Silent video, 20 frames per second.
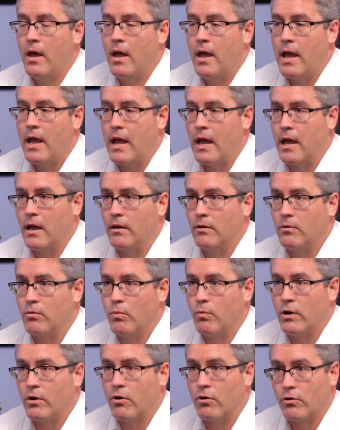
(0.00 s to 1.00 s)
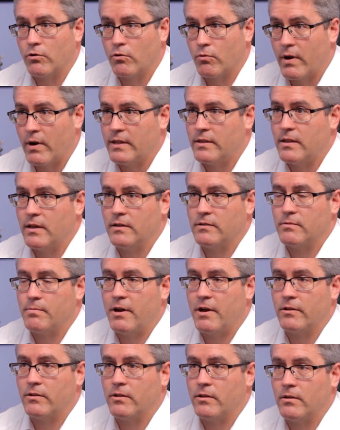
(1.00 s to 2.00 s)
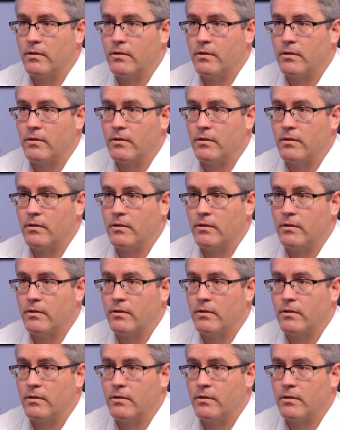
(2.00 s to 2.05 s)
And we had heard great things about